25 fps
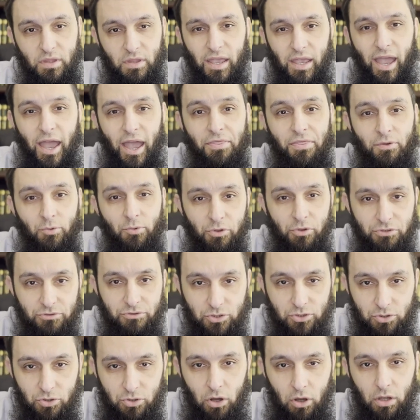and the
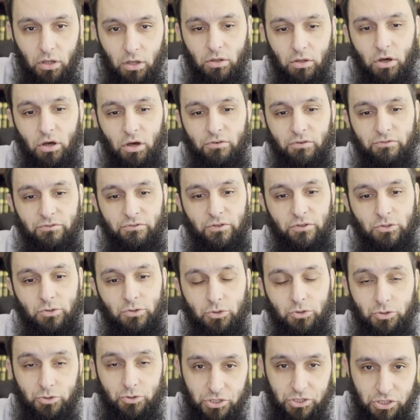withdrawal of
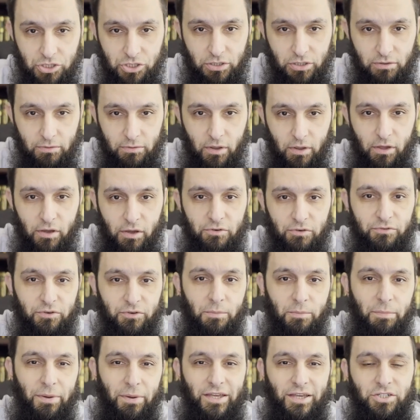nutrition
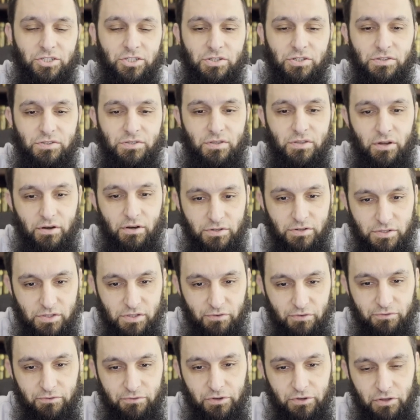from patients that are
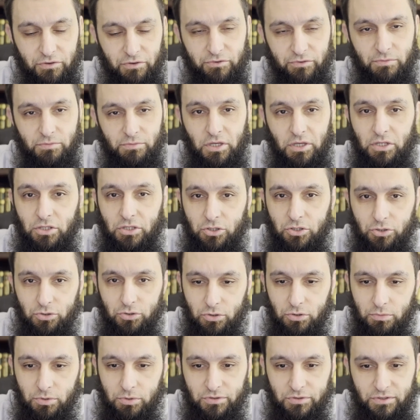suffering from
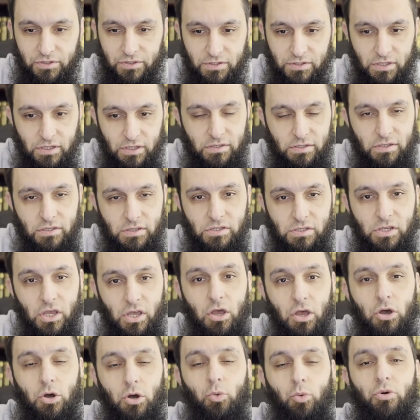incurable diseases
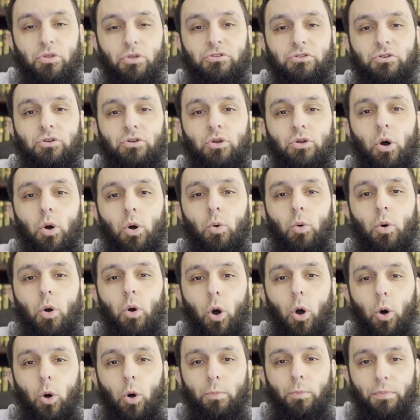with no
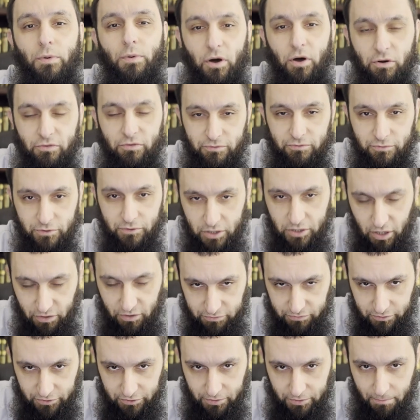hope of
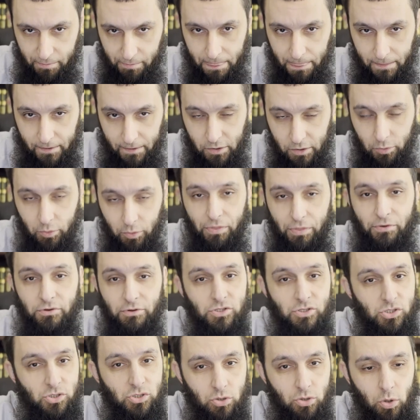recovery. When
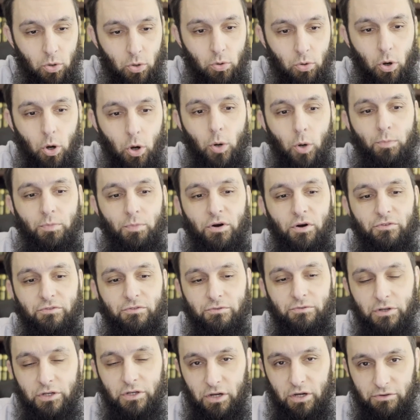there's no hope of
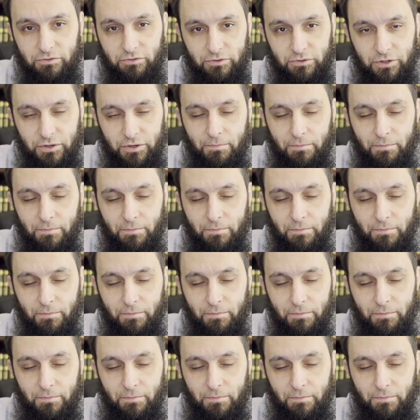recovery.